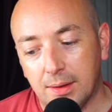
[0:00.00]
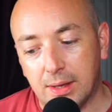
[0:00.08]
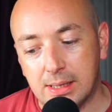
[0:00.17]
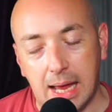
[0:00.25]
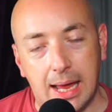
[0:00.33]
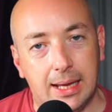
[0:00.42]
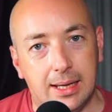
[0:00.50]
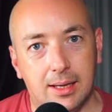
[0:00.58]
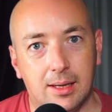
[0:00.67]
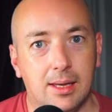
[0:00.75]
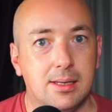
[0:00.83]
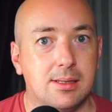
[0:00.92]
The
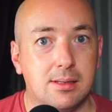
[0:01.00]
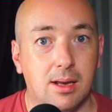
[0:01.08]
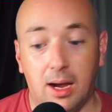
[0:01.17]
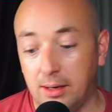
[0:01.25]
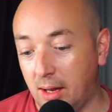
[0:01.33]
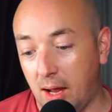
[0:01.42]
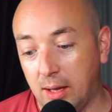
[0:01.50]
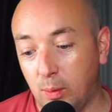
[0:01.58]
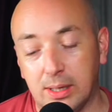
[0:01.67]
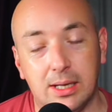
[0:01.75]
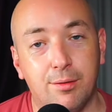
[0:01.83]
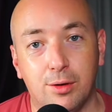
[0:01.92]
tank is, I
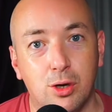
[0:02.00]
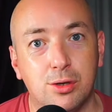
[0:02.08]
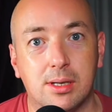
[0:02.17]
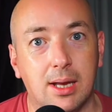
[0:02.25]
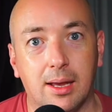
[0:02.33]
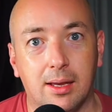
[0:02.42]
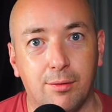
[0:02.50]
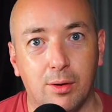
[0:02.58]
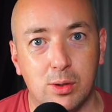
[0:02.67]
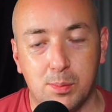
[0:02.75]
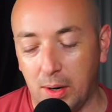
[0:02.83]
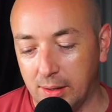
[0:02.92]
wouldn't even use the tank if I
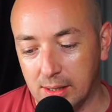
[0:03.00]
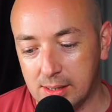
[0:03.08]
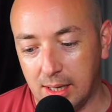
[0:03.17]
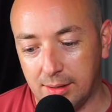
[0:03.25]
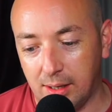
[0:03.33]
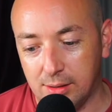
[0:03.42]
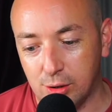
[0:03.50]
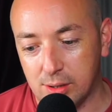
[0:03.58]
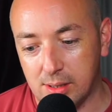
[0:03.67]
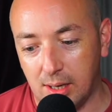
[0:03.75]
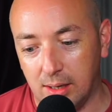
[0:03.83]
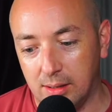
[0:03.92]
was buying this kit. I
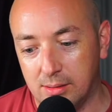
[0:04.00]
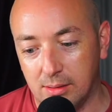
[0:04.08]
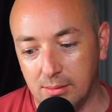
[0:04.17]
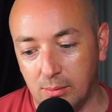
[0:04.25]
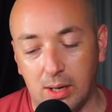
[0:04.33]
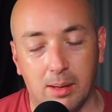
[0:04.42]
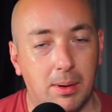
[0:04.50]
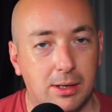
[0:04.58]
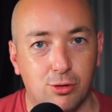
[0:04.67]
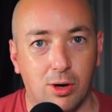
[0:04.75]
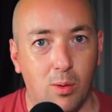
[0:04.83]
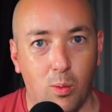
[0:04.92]
might
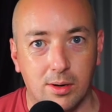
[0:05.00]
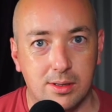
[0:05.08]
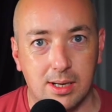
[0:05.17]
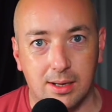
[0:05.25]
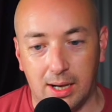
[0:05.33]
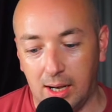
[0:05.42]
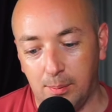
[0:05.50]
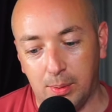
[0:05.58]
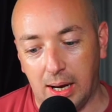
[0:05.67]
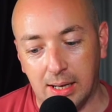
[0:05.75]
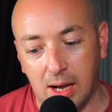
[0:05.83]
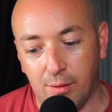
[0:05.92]
try it once and then
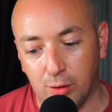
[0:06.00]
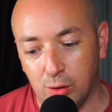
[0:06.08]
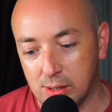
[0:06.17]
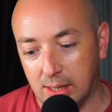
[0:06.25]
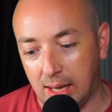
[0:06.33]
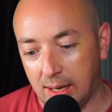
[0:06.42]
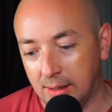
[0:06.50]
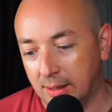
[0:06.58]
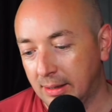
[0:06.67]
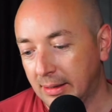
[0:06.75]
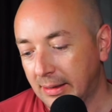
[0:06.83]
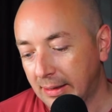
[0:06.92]
I'd never use it again.
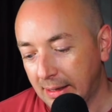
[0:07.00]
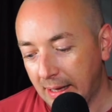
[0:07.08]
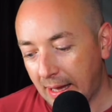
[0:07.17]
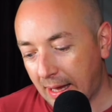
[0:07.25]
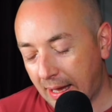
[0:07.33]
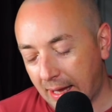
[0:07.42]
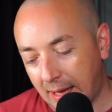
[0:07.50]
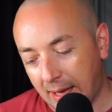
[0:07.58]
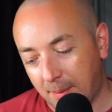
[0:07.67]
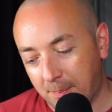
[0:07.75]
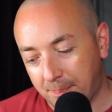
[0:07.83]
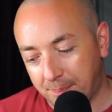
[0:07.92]

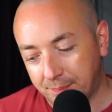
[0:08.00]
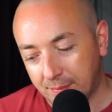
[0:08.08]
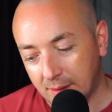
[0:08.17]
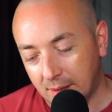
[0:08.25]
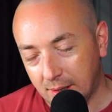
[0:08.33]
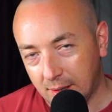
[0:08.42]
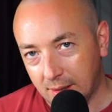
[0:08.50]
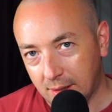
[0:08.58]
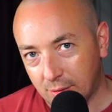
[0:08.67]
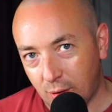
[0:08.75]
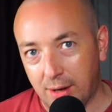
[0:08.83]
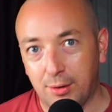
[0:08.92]

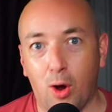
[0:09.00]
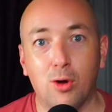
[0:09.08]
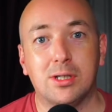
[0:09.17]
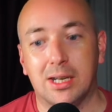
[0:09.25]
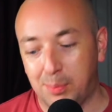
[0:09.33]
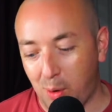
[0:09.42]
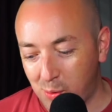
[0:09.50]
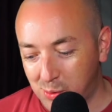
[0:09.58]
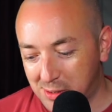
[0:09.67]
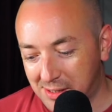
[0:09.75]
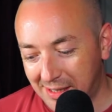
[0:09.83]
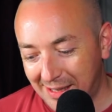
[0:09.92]
Right, on to the
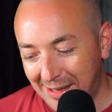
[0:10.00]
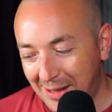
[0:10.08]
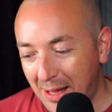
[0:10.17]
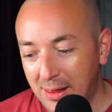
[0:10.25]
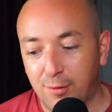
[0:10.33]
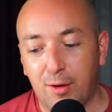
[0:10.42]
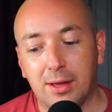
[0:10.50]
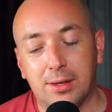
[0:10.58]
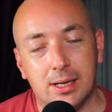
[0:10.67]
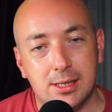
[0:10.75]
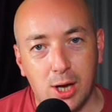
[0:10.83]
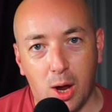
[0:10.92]
pros. The fact
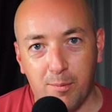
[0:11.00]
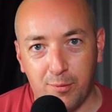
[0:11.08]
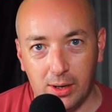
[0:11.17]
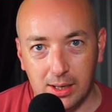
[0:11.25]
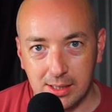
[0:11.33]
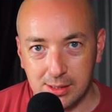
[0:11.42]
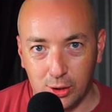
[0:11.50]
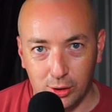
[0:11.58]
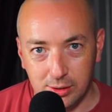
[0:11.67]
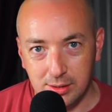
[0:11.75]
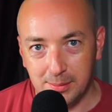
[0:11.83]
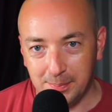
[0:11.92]
that it's top fill is good.